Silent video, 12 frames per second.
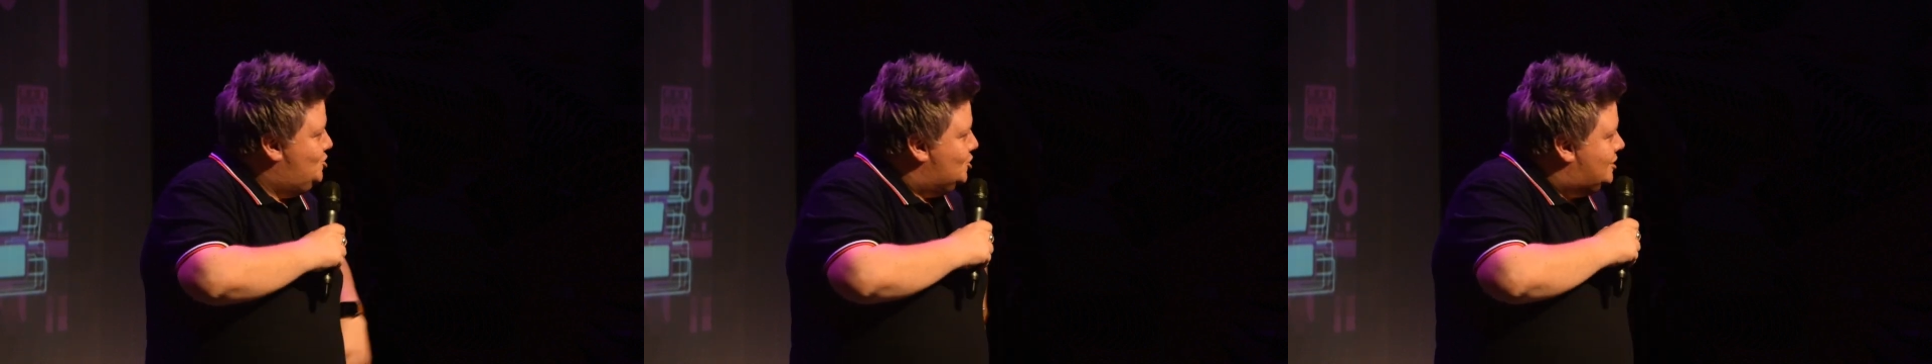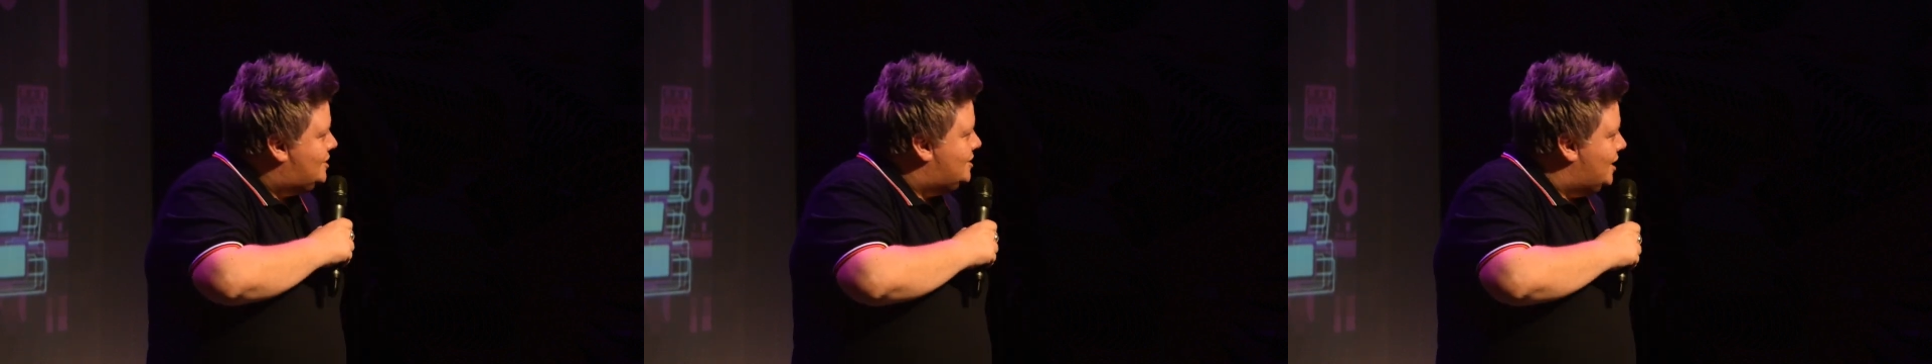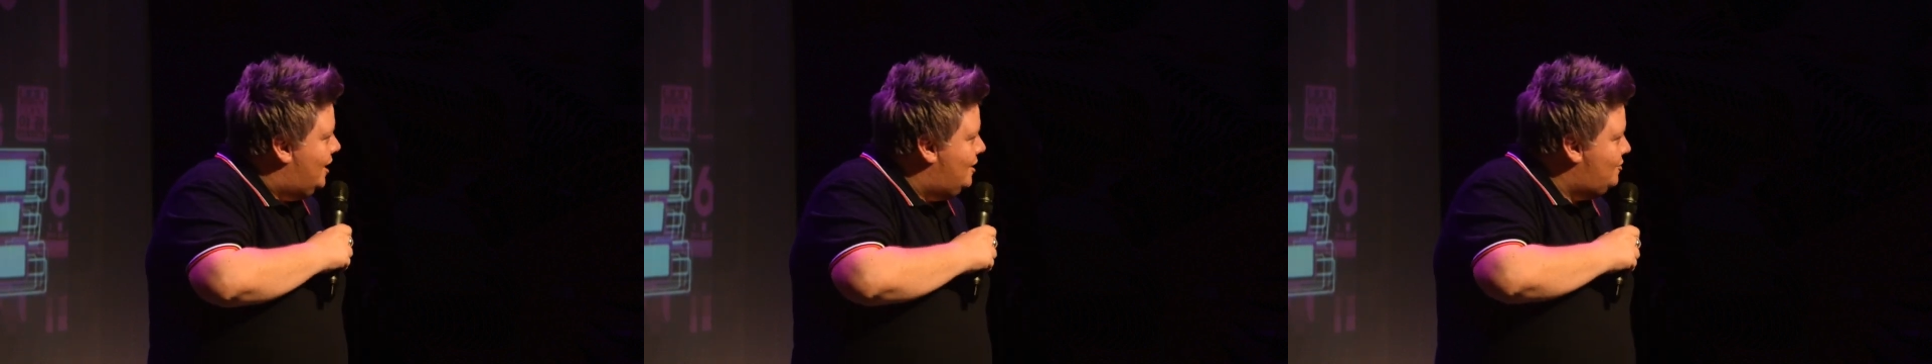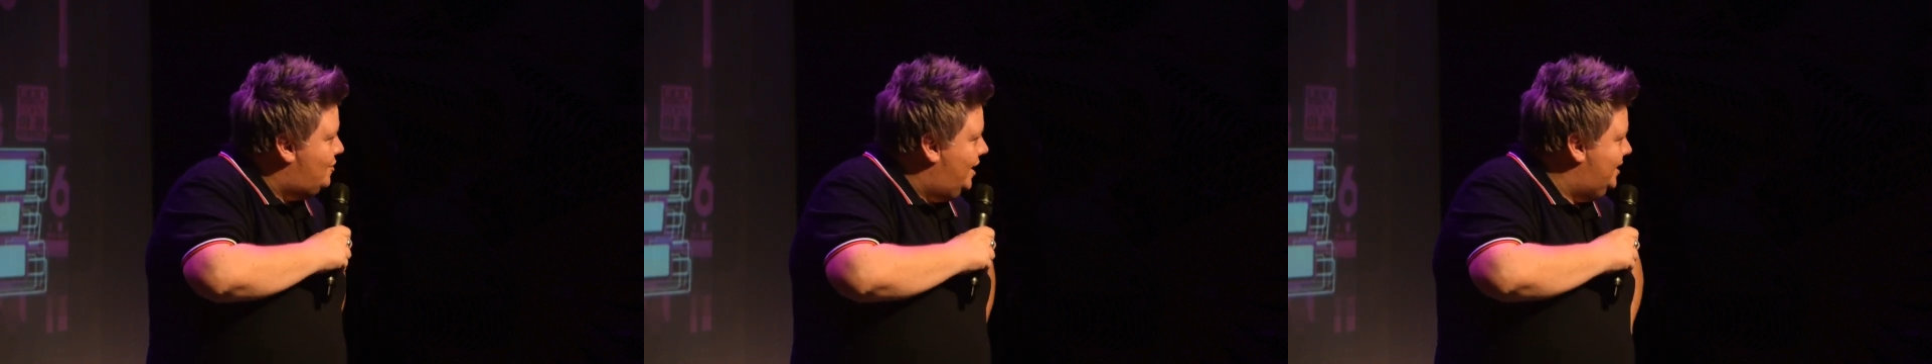Just
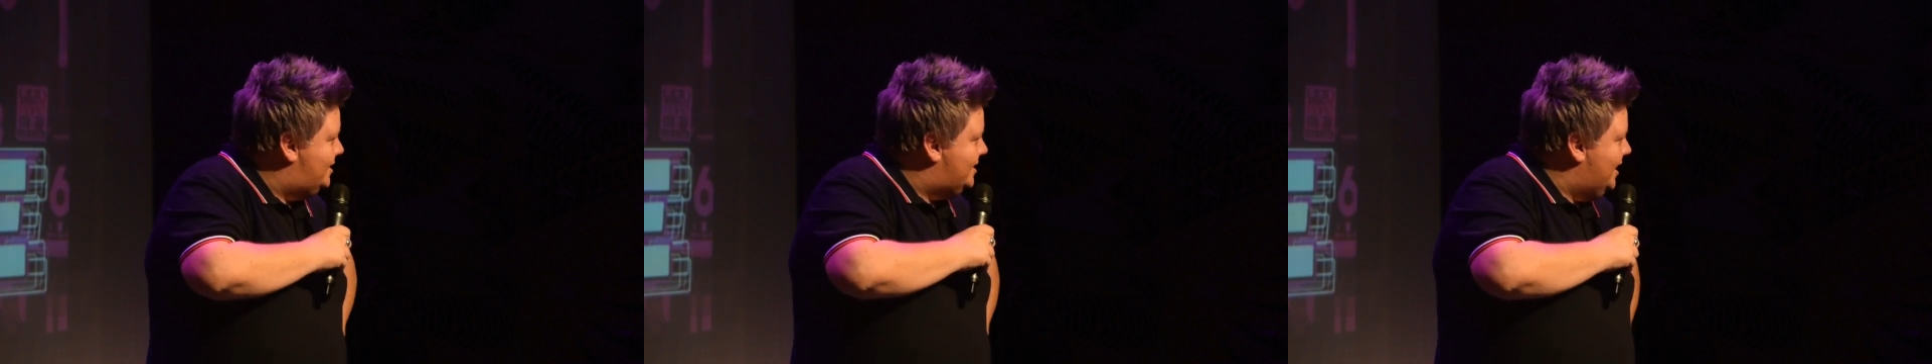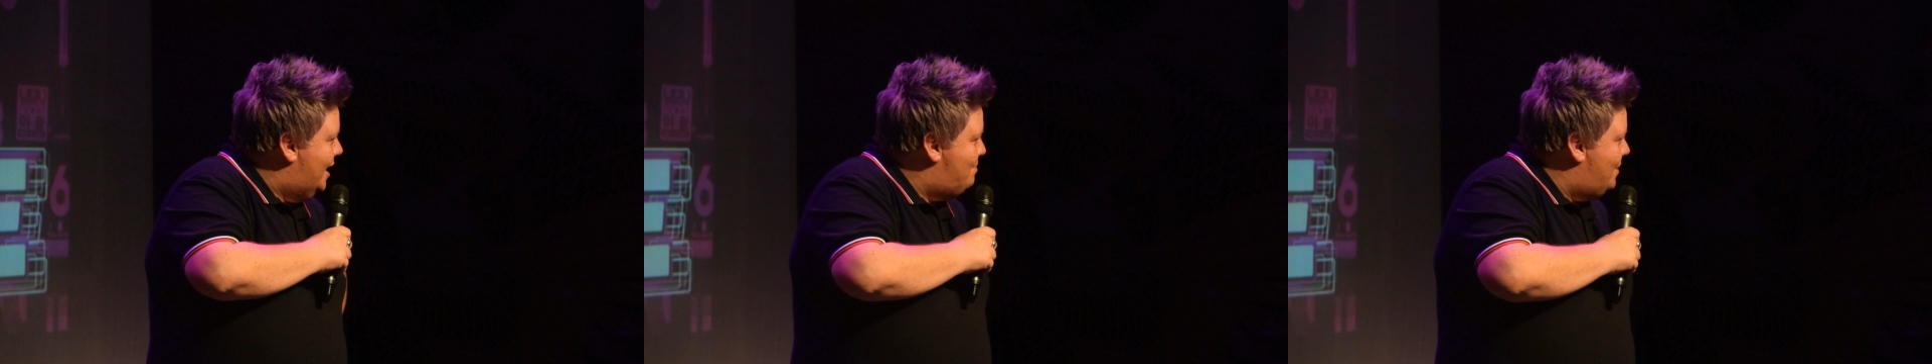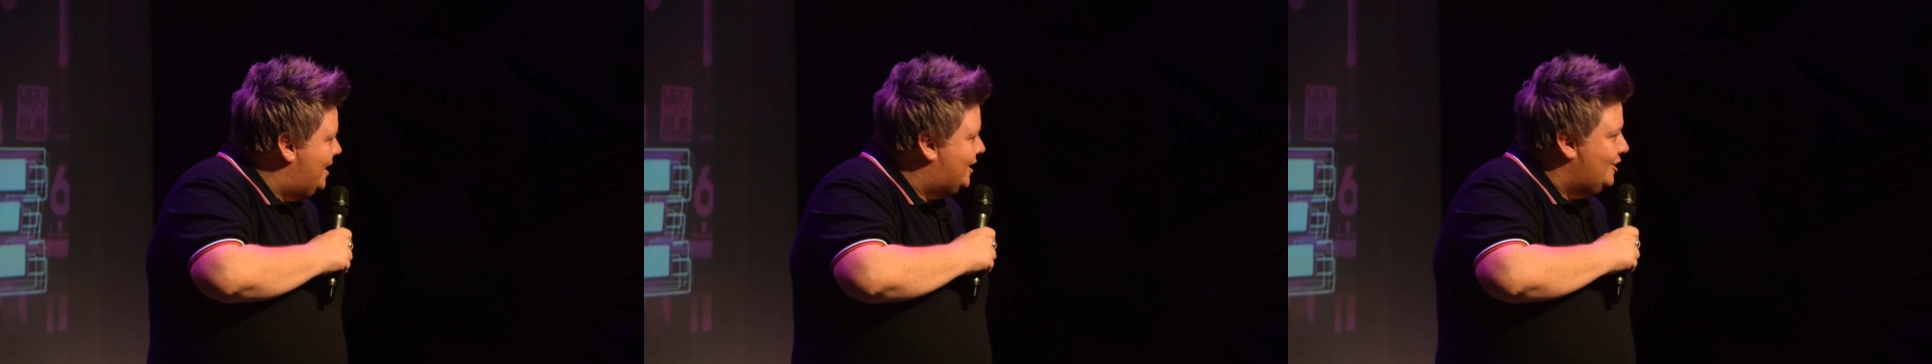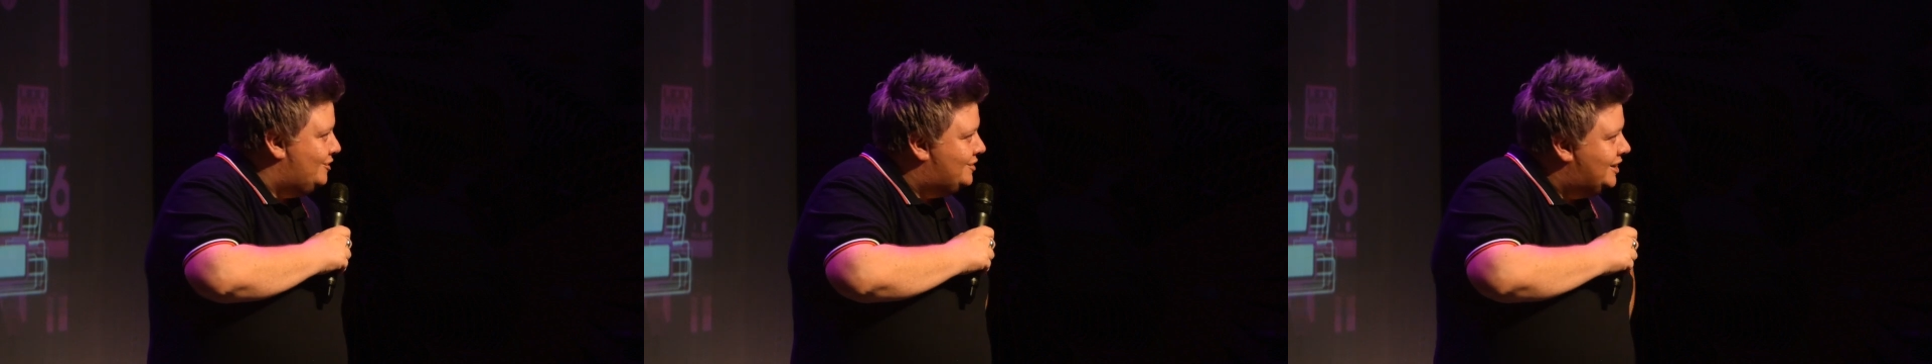terrified to eat a
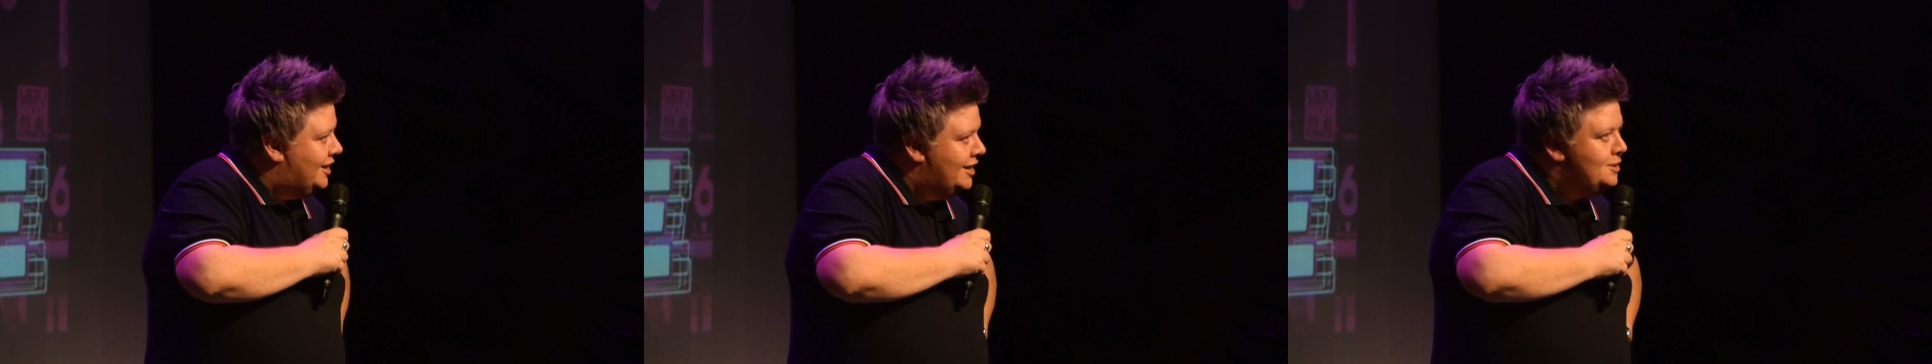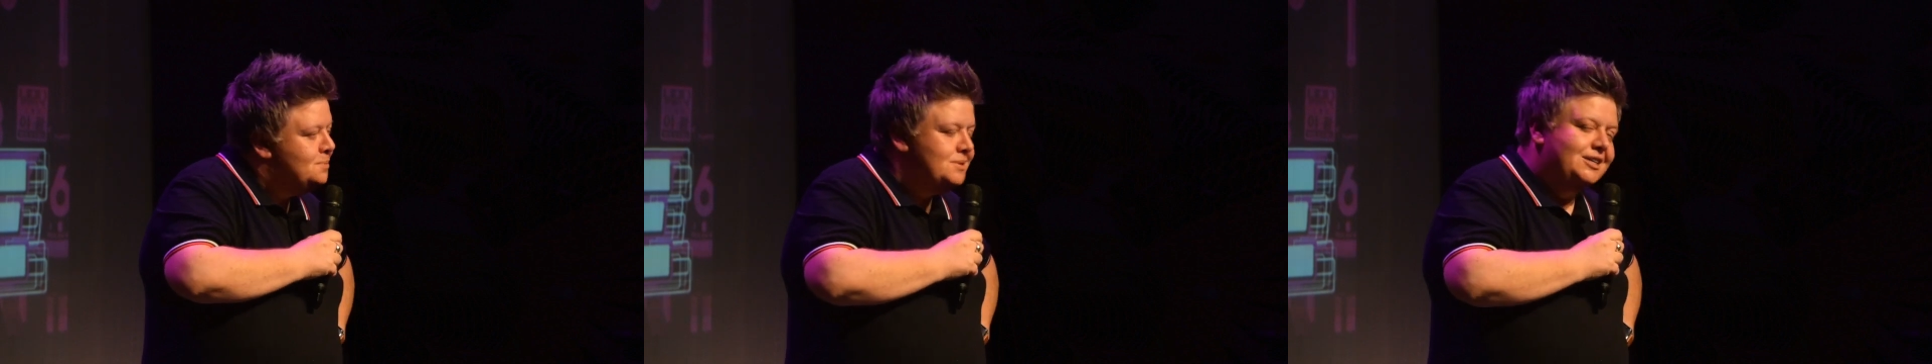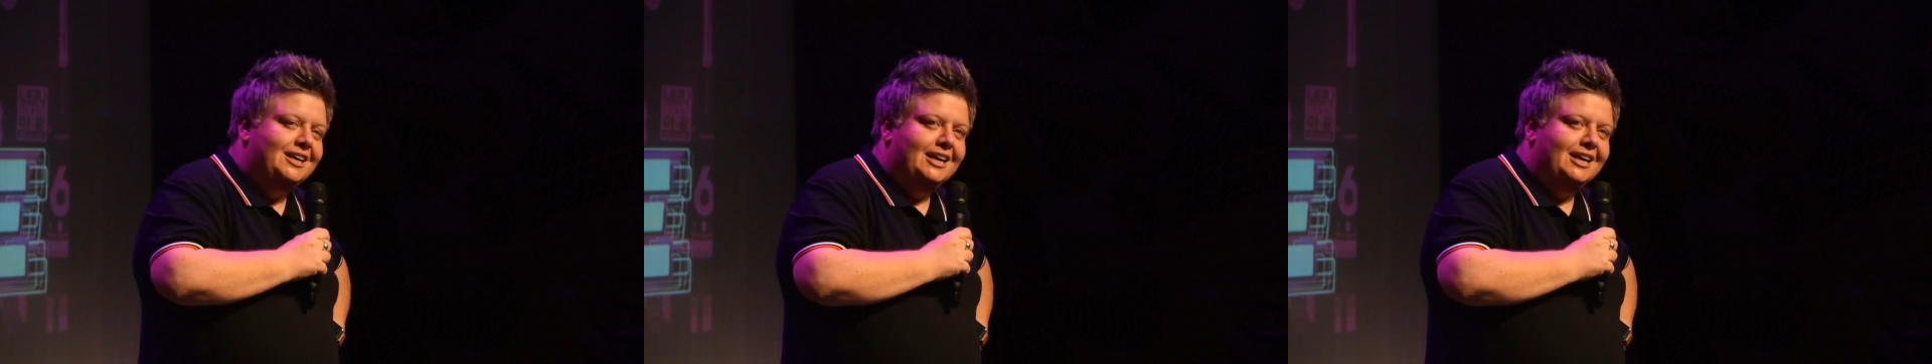packet of crisps in